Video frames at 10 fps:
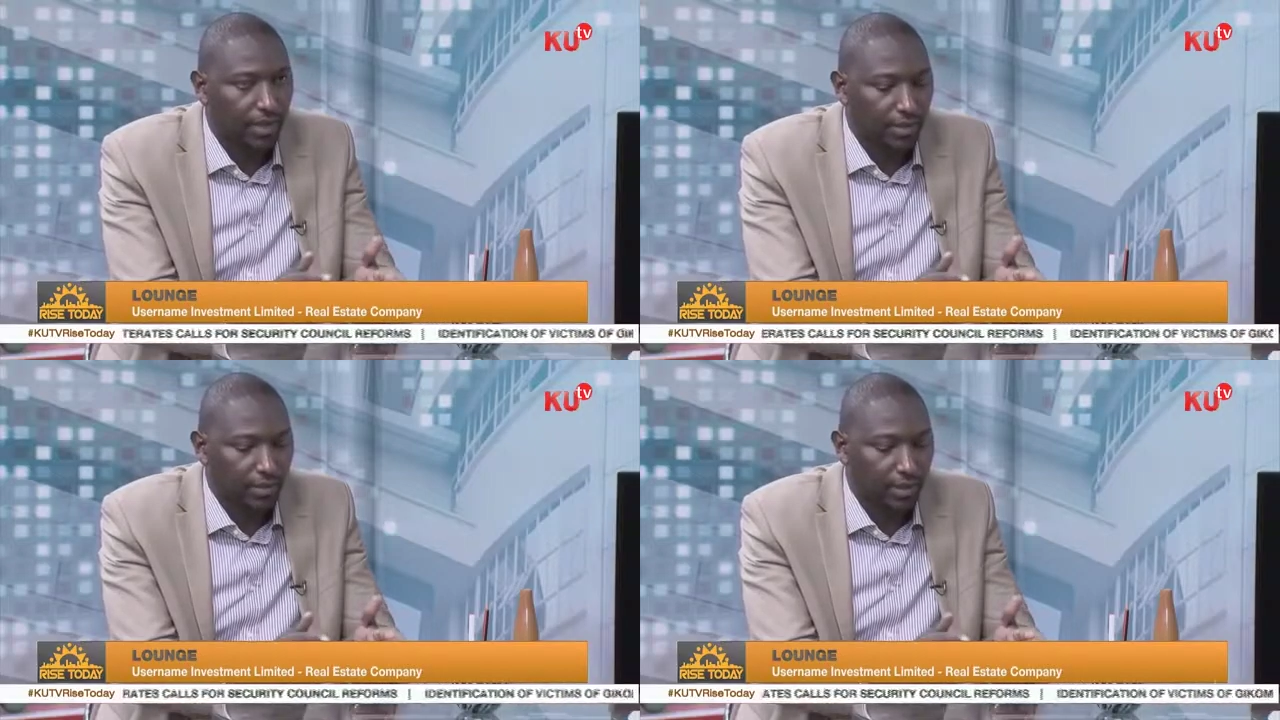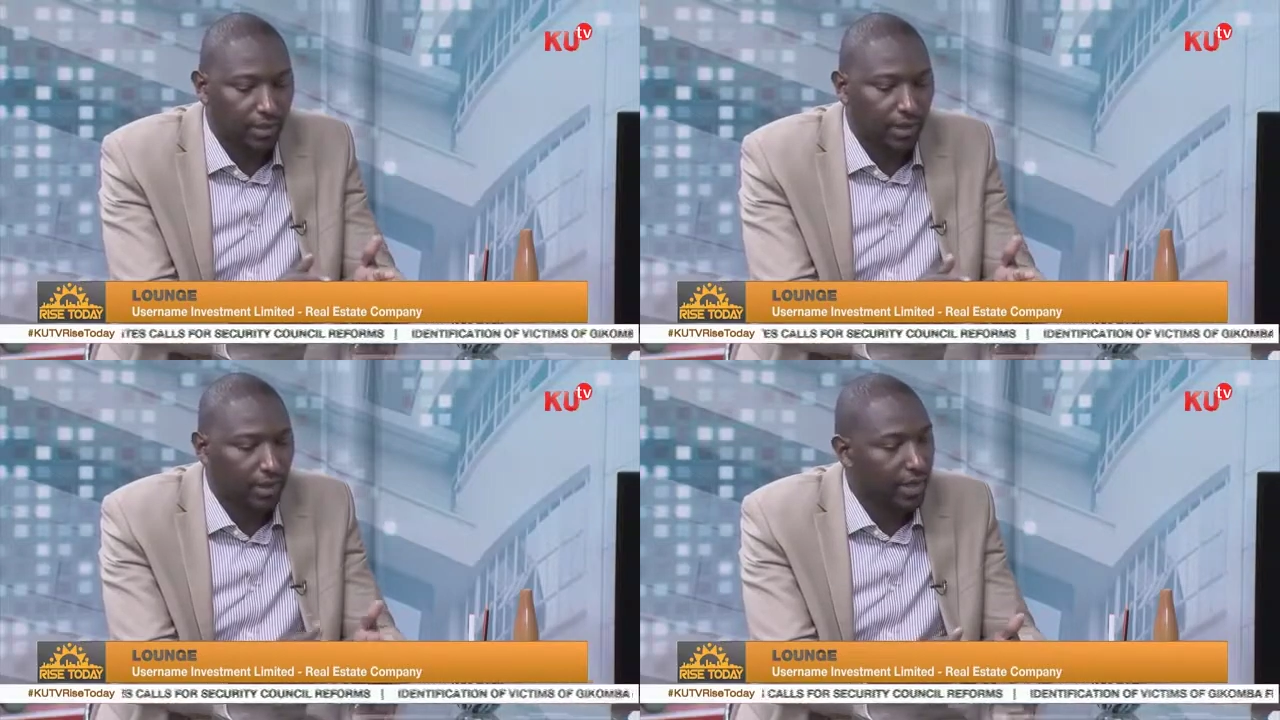they
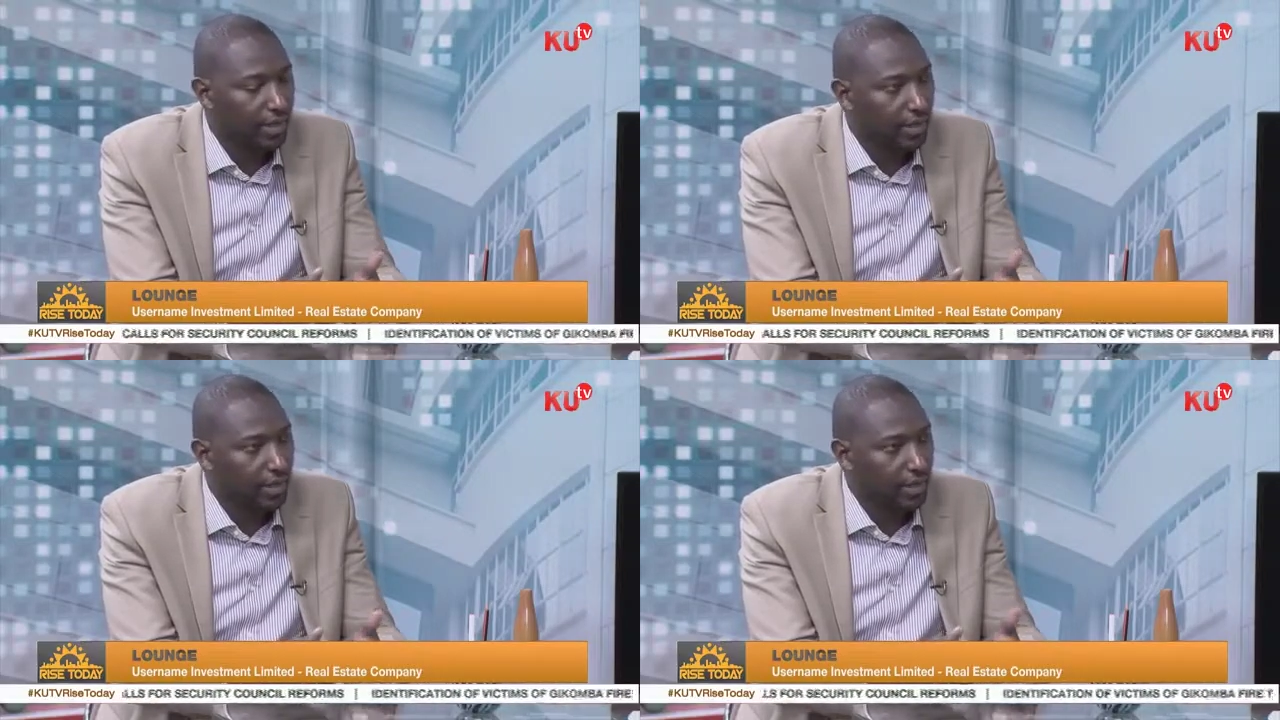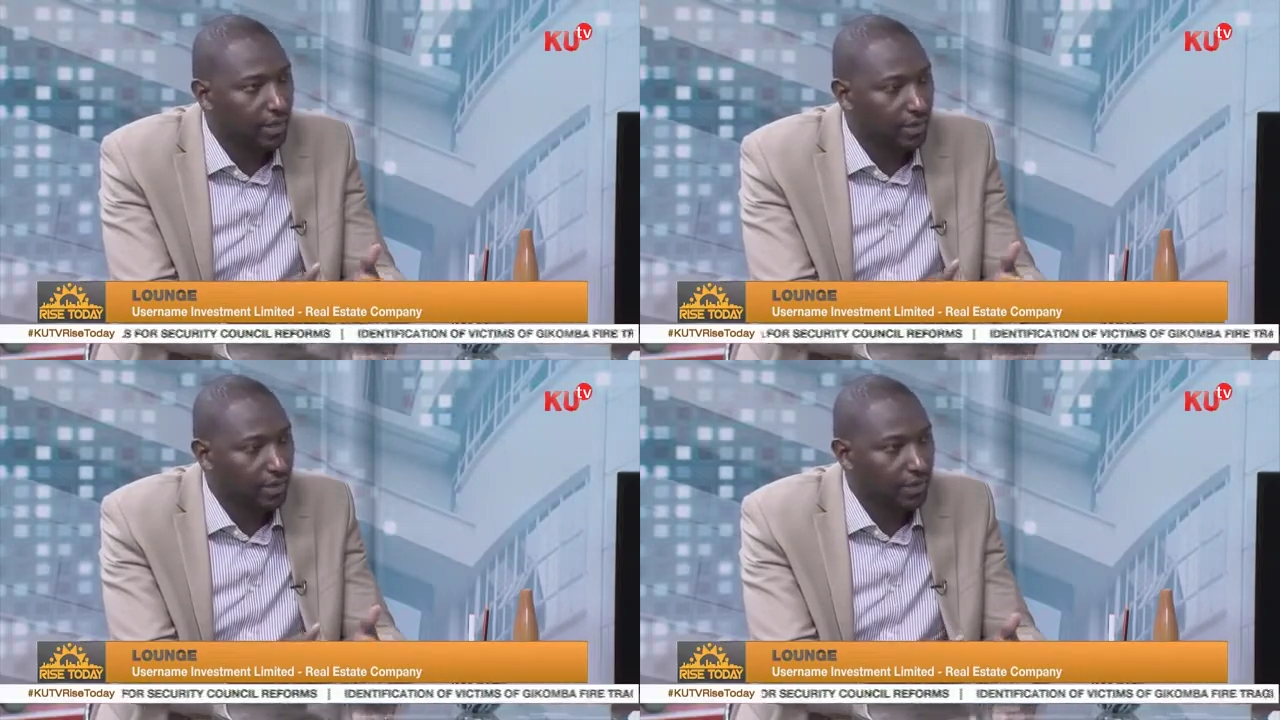say Kenya
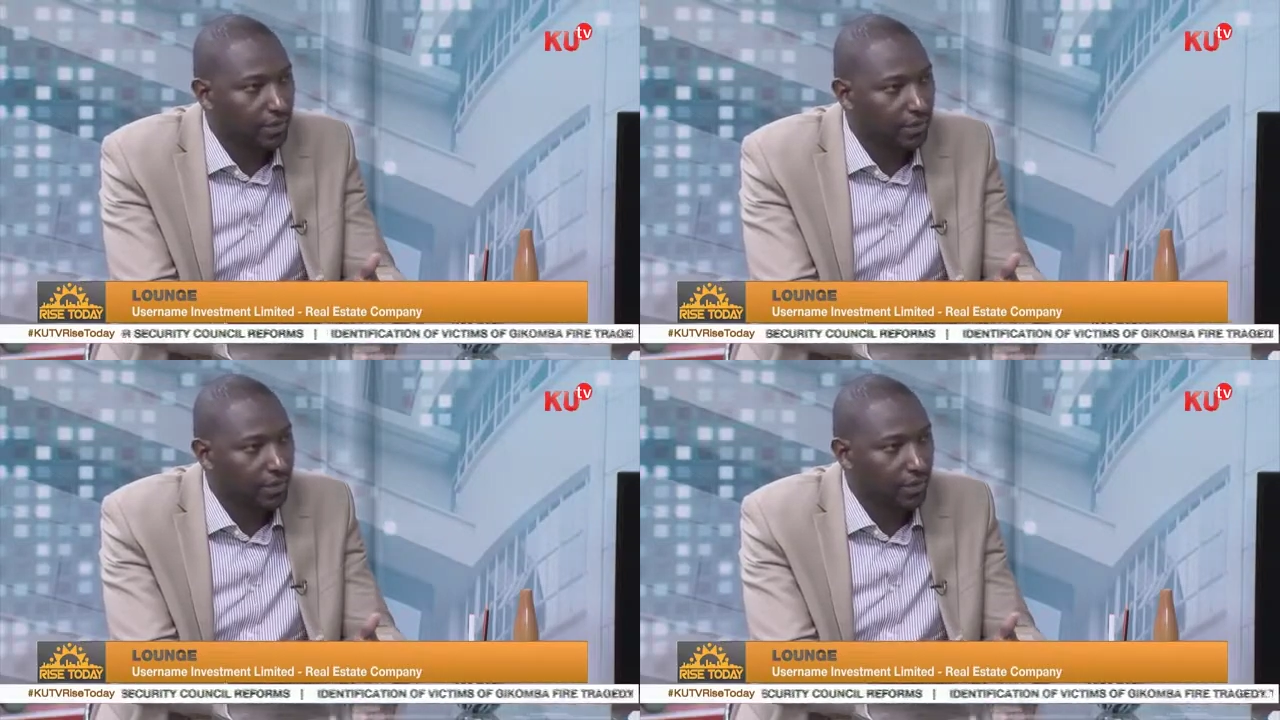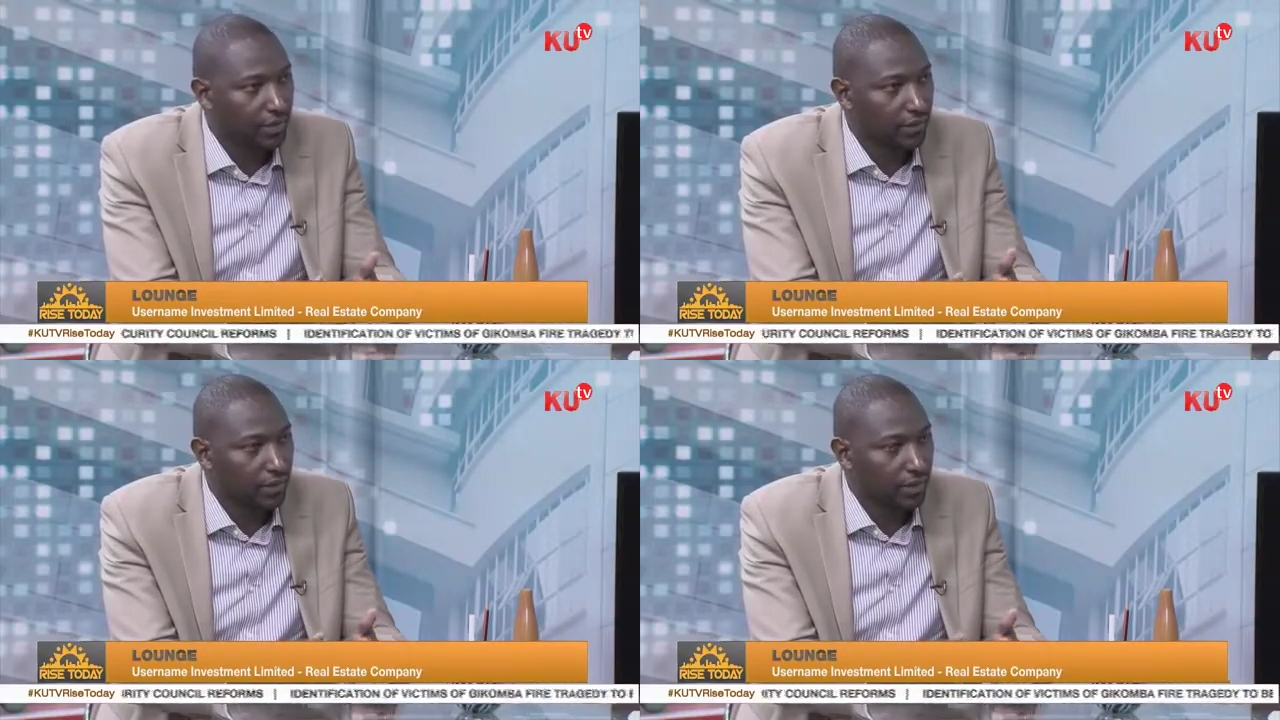has a deficit
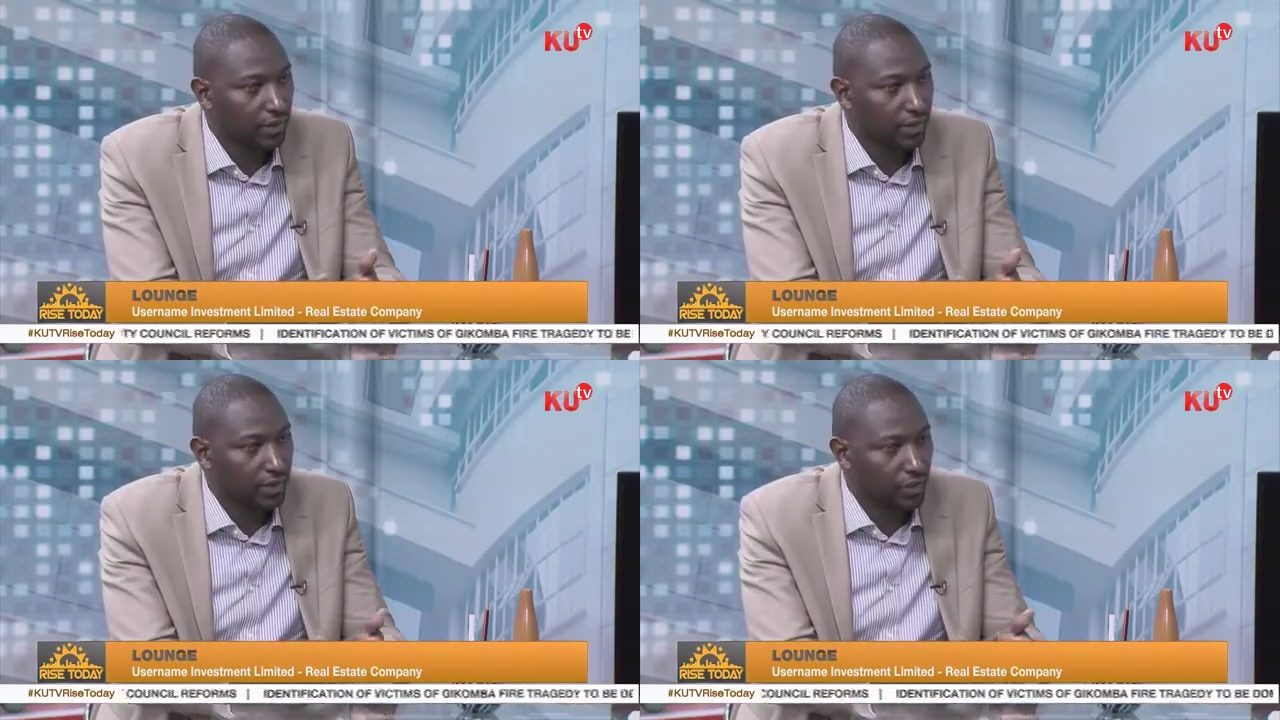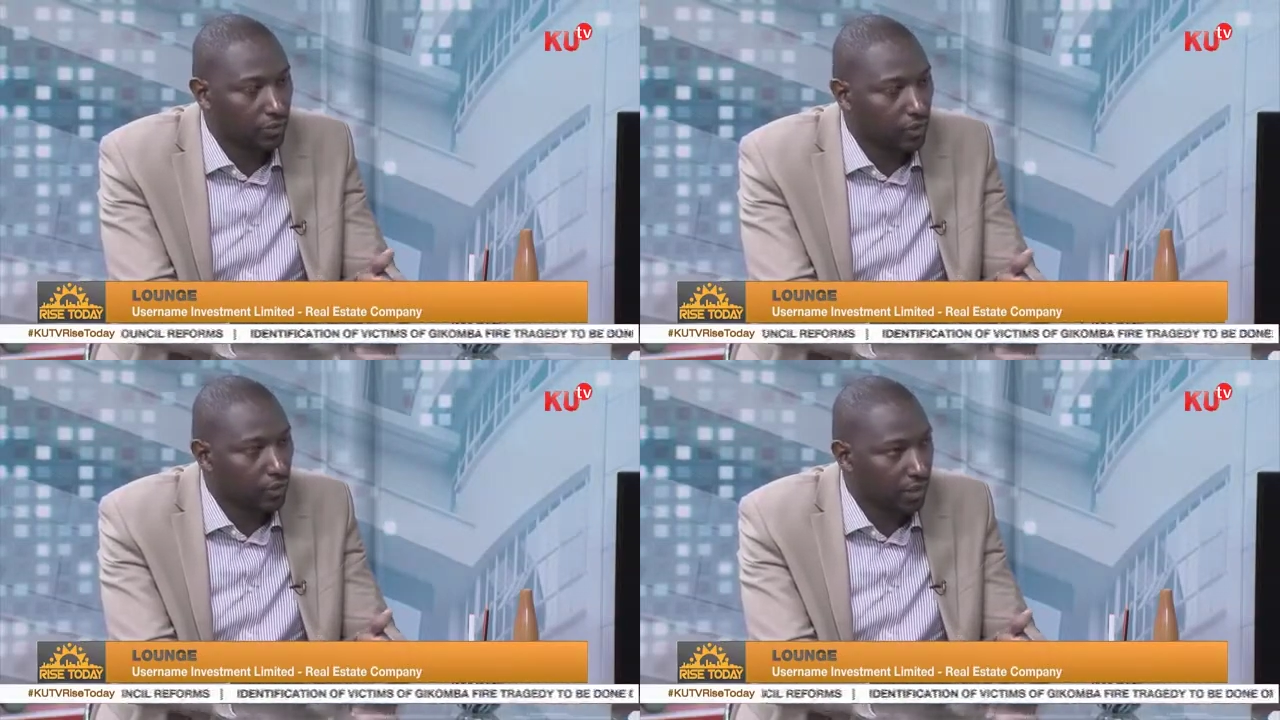of about
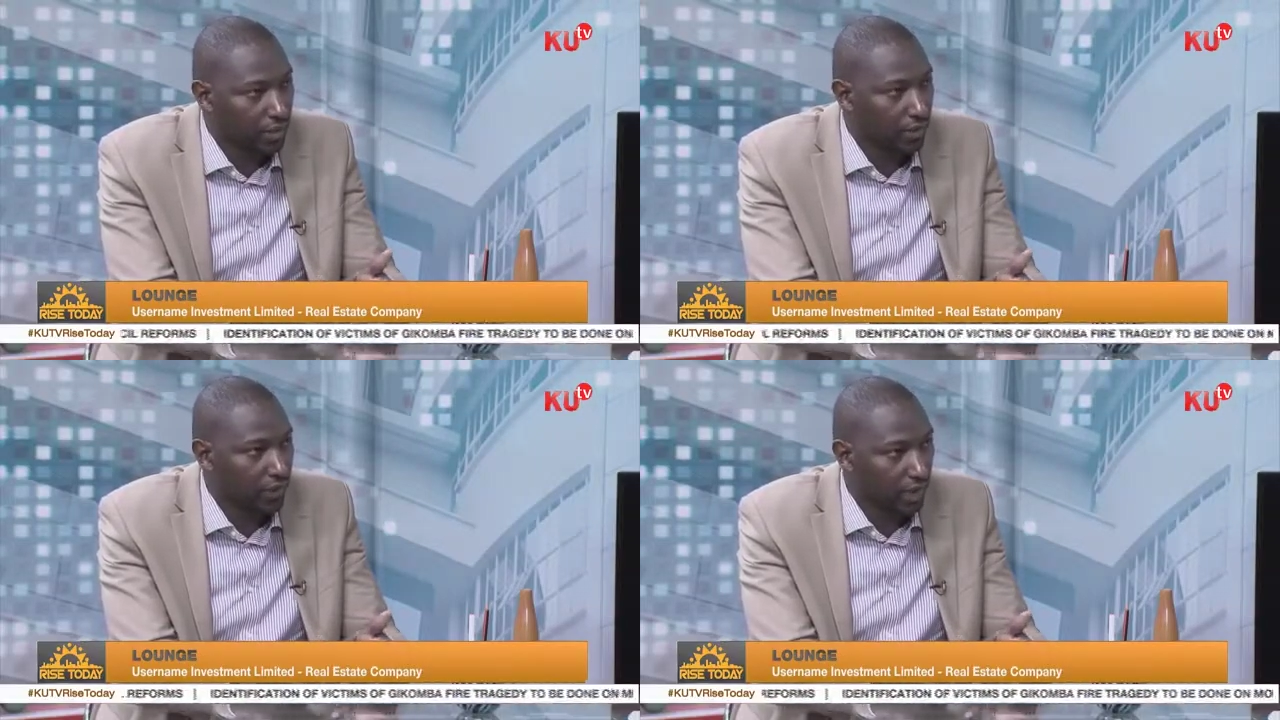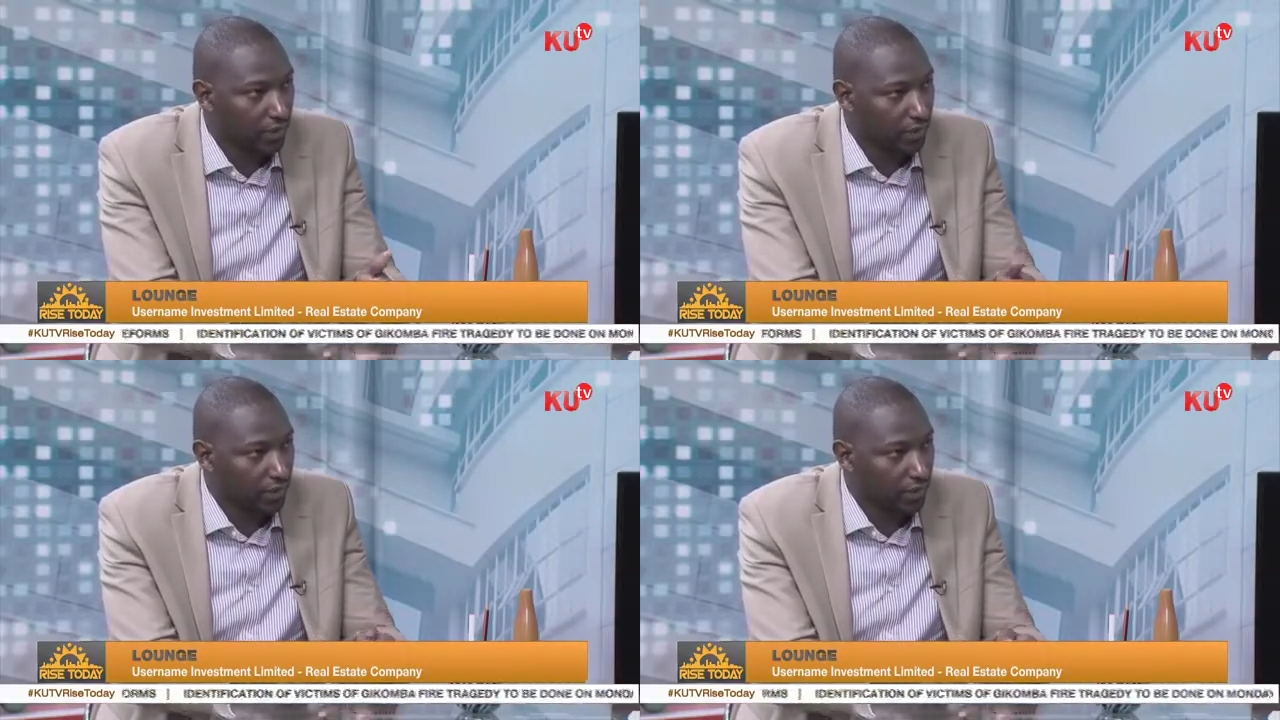2 million housing.